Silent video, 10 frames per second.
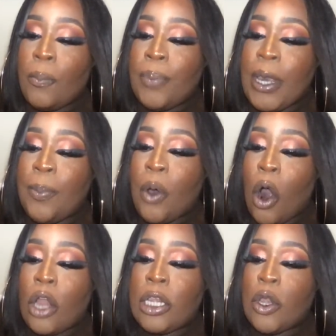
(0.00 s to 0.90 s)
people
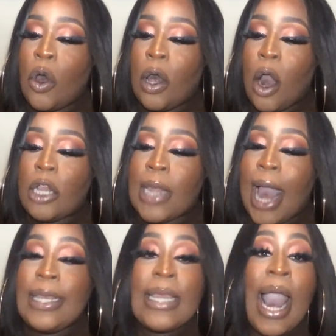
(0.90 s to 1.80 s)
are
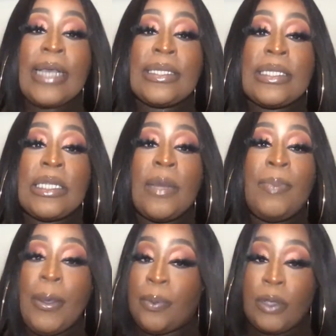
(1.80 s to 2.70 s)
not nice to
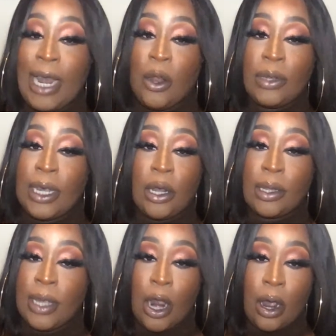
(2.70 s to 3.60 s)
people they don't think
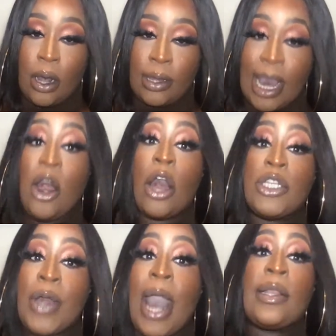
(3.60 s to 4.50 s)
that are
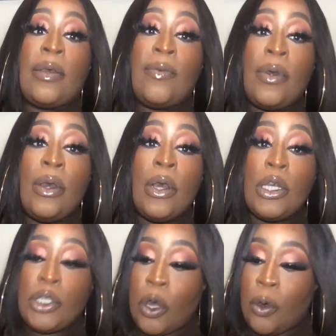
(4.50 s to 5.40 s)
attractive.
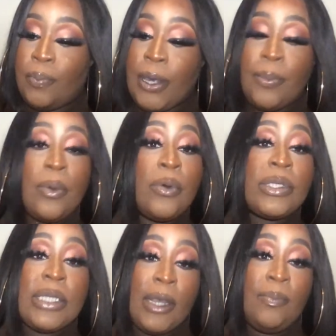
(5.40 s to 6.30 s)
So people
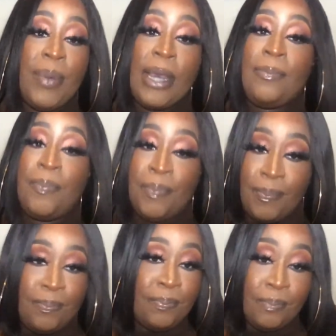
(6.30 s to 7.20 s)
see big
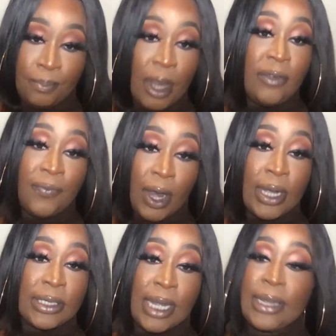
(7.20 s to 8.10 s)

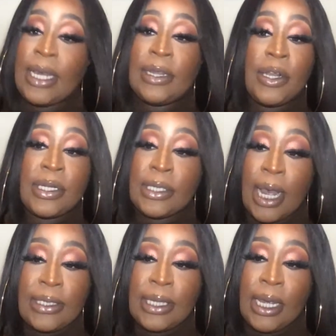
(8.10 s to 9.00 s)
motherfuckers and think they're
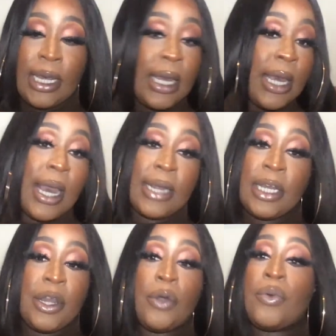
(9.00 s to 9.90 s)
disgusting and
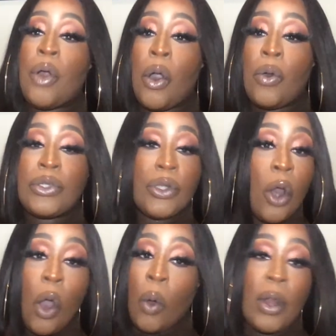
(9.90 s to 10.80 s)
think they're gross
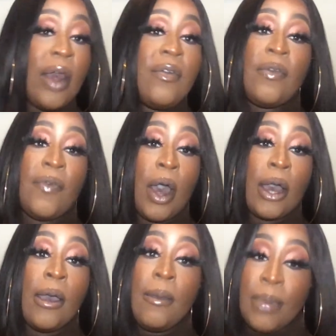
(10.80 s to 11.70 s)
or whatever the fuck.
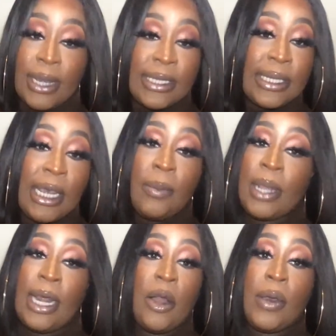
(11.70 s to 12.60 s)
But they see them
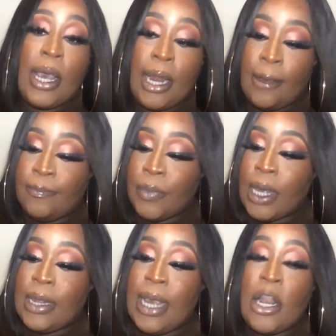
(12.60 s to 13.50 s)
and they don't get it.
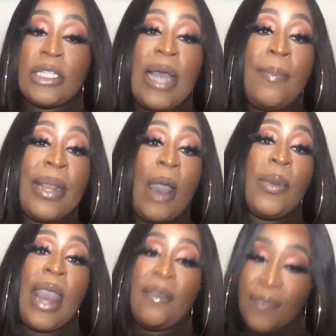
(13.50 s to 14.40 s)
Then on top of that,
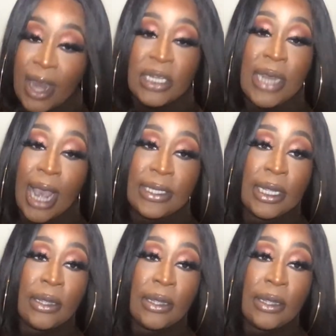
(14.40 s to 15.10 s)
we have fetishizing.